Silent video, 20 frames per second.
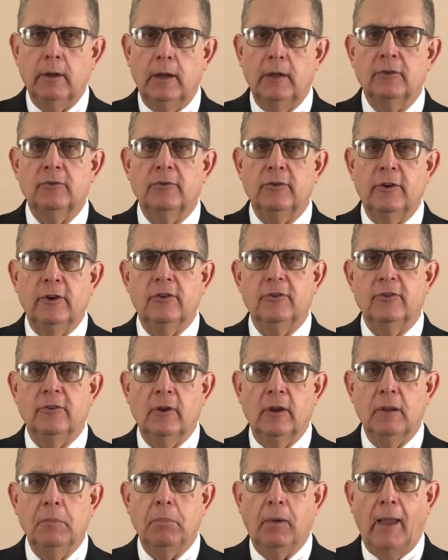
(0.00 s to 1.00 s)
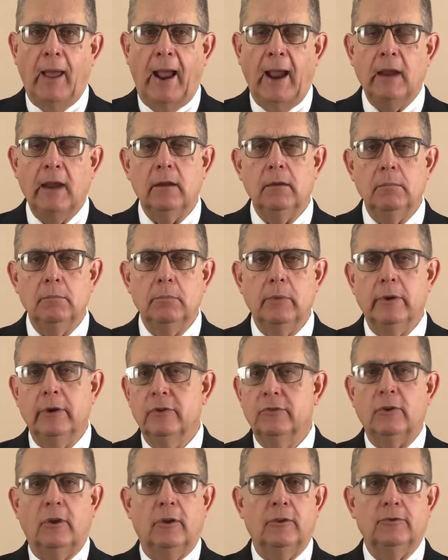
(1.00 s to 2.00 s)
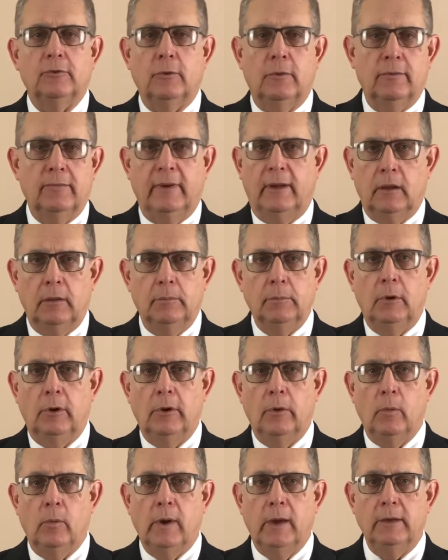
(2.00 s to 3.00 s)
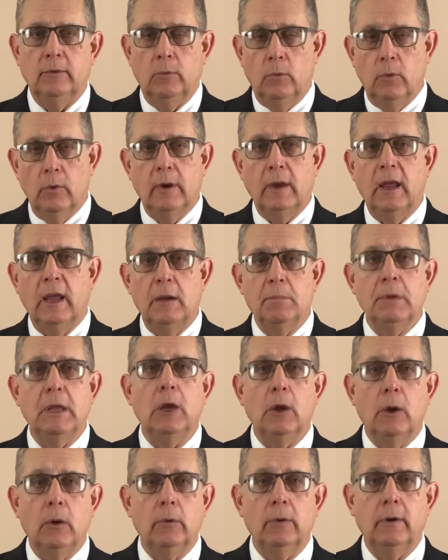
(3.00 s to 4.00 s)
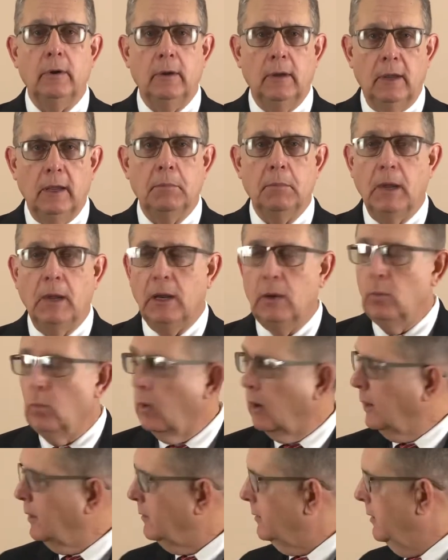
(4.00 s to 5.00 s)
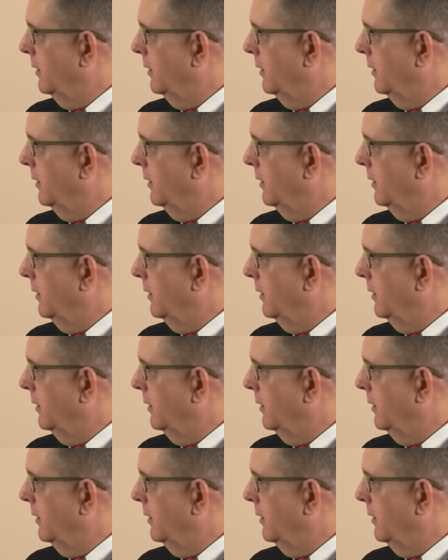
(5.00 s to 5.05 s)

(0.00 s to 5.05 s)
It's traditionally black, but it's also available in white or can be coated and made white.